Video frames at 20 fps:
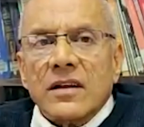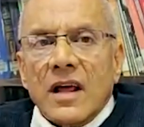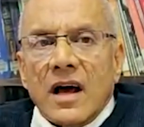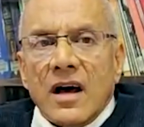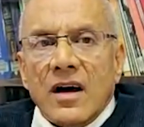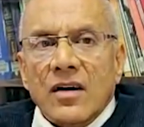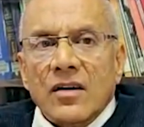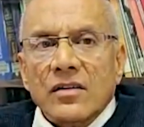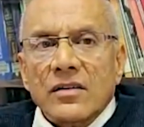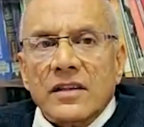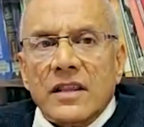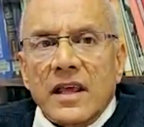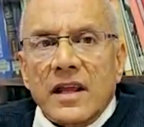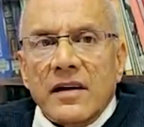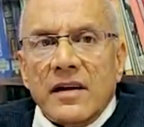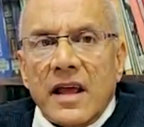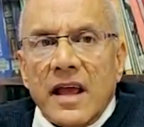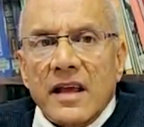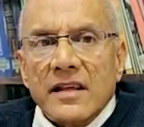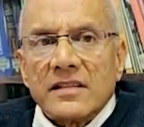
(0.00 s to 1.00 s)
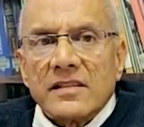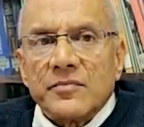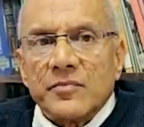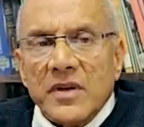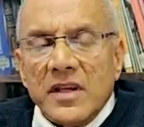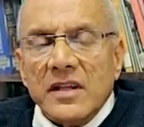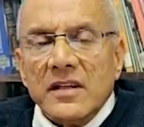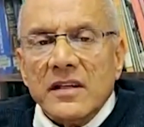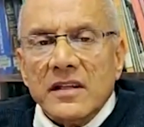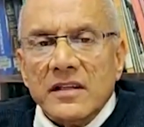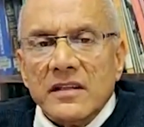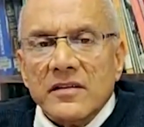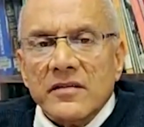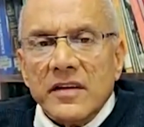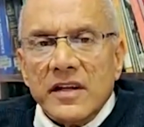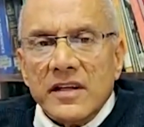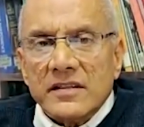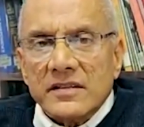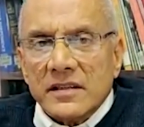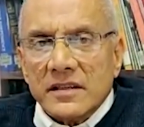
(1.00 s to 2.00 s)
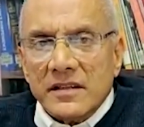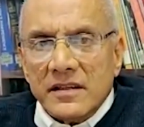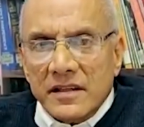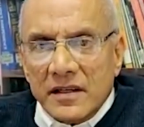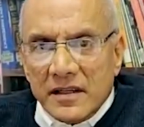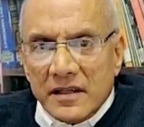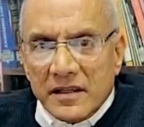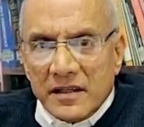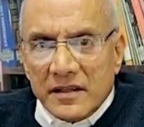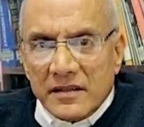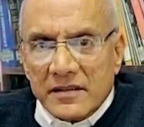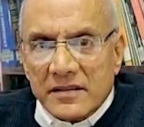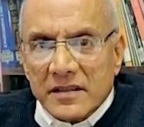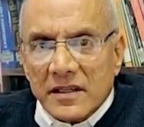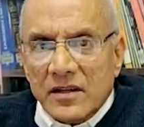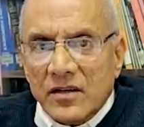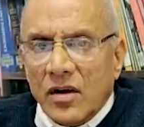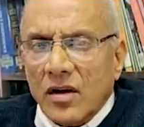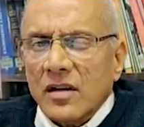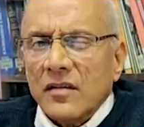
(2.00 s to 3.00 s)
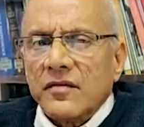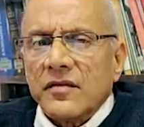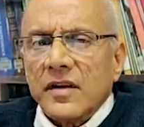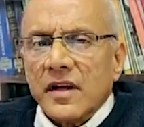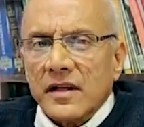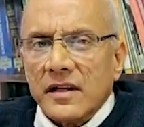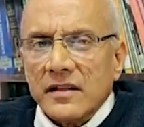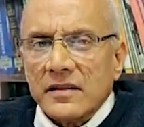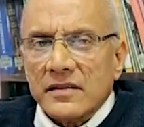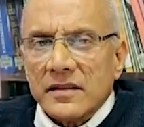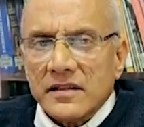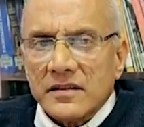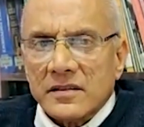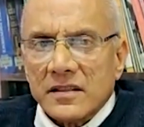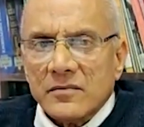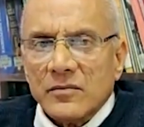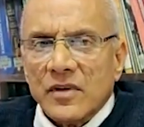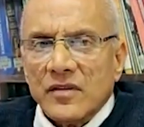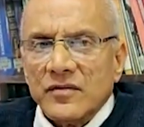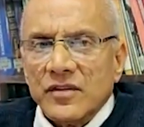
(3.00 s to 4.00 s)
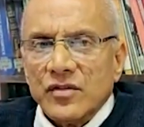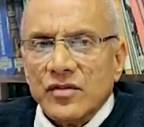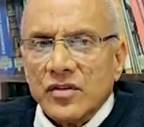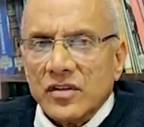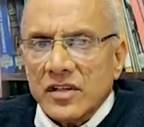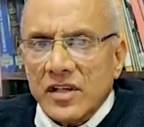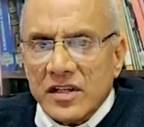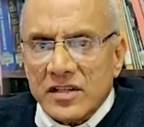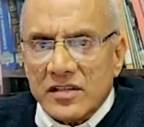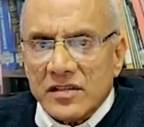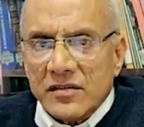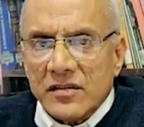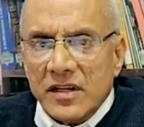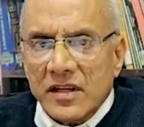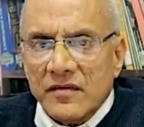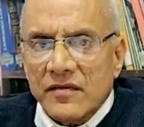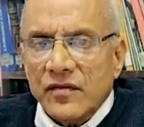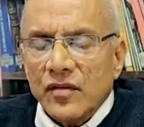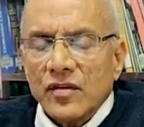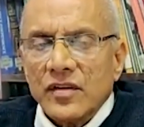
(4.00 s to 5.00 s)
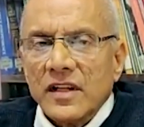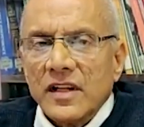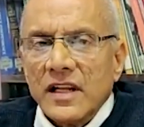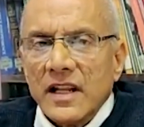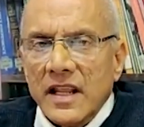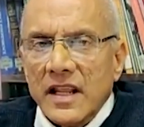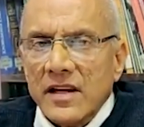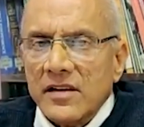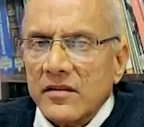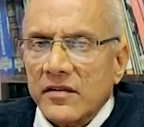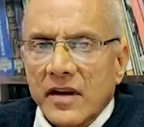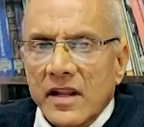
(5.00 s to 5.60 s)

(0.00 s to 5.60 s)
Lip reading: Now, there has been in the recent years a lot of criticism of the judiciary for delay in